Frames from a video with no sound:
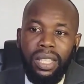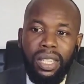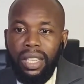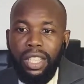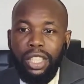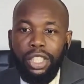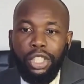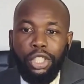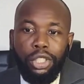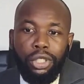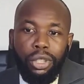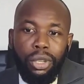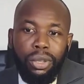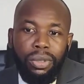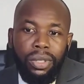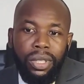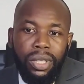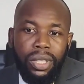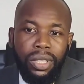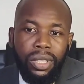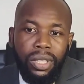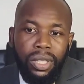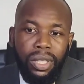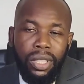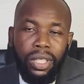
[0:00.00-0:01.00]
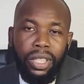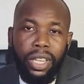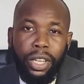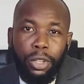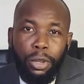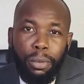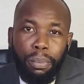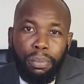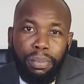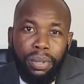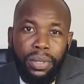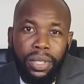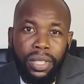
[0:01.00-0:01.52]
ensuring that your
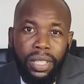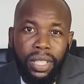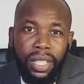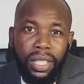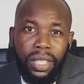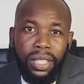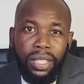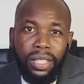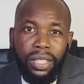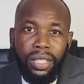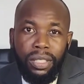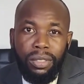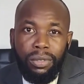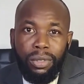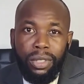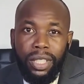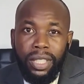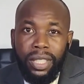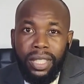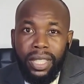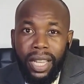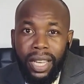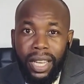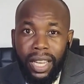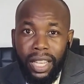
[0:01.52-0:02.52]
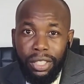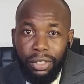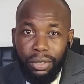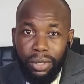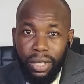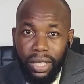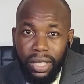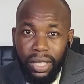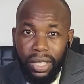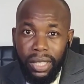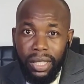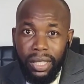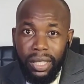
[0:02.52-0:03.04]
business registered
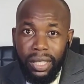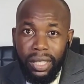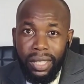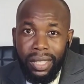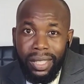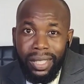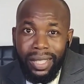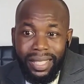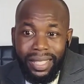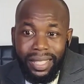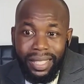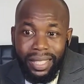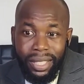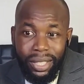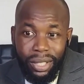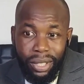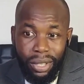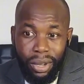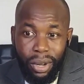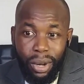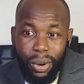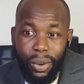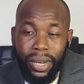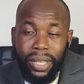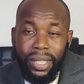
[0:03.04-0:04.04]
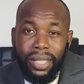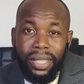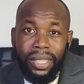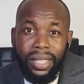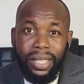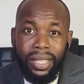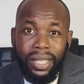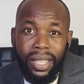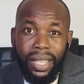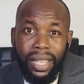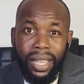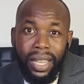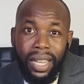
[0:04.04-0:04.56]
address is current
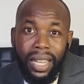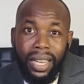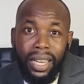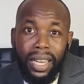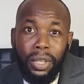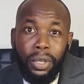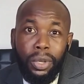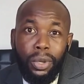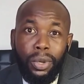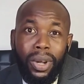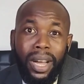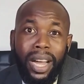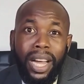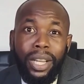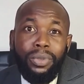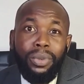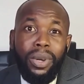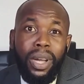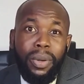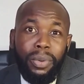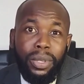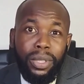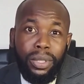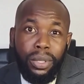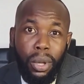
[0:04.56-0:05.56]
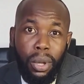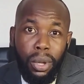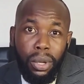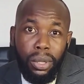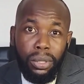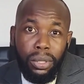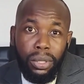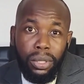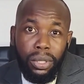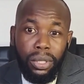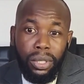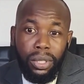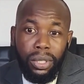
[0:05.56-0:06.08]
and that your annual
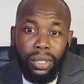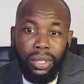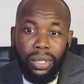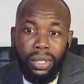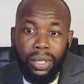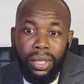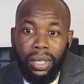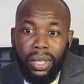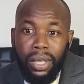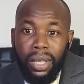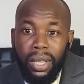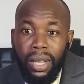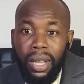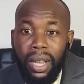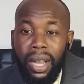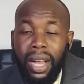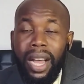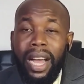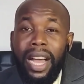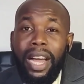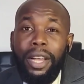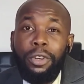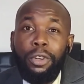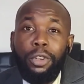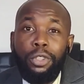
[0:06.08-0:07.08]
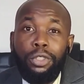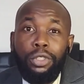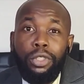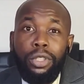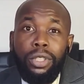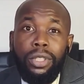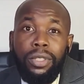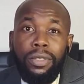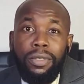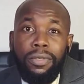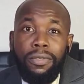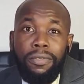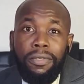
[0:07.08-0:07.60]
returns are not
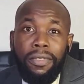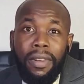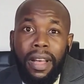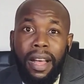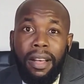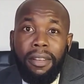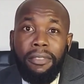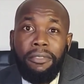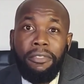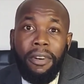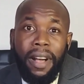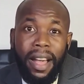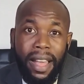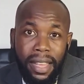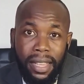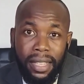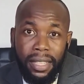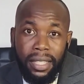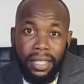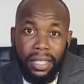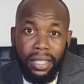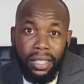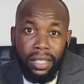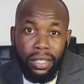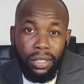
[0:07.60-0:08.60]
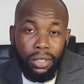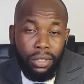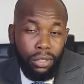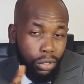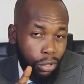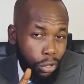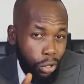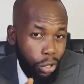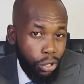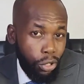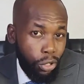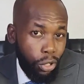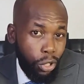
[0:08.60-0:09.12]
just filed,
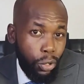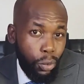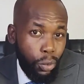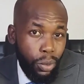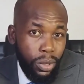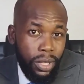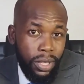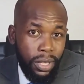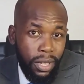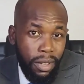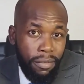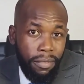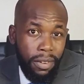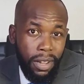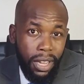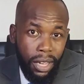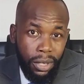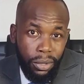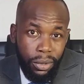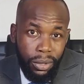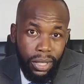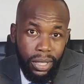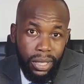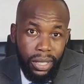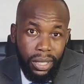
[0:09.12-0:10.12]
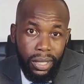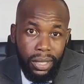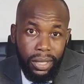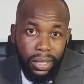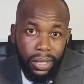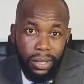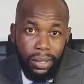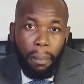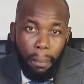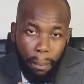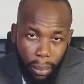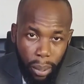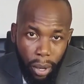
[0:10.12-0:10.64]
not just with the FIRS,
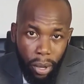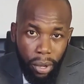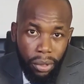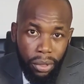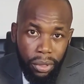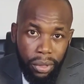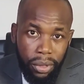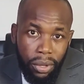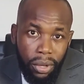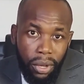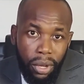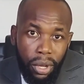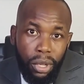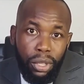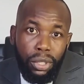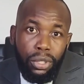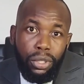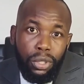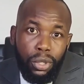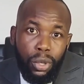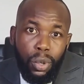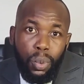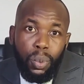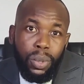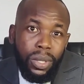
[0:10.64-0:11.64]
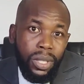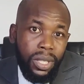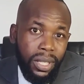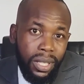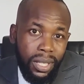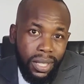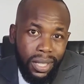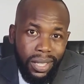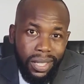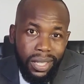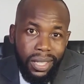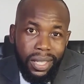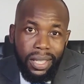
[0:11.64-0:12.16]
but also with the
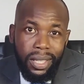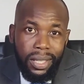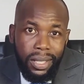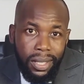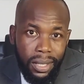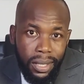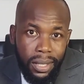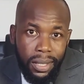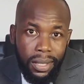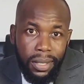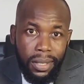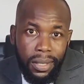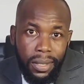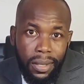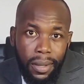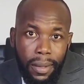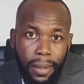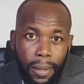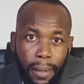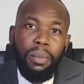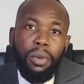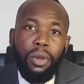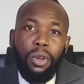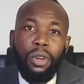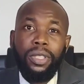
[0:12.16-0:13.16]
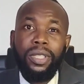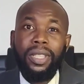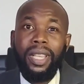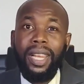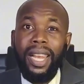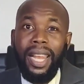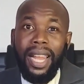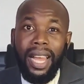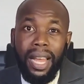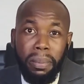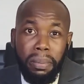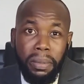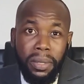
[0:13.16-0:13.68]
CAC, because a
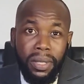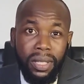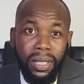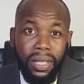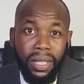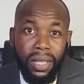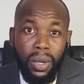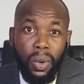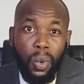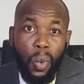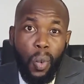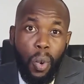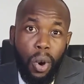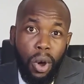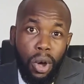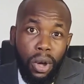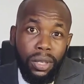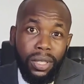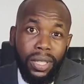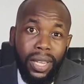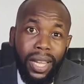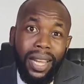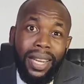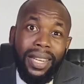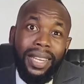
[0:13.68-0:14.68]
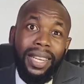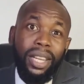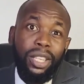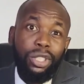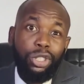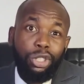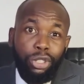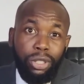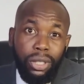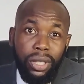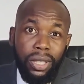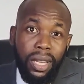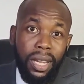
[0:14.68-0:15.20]
lapse in one can now
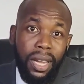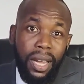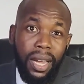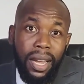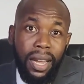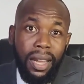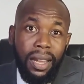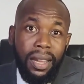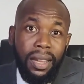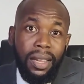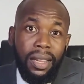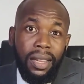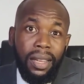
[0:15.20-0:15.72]
trigger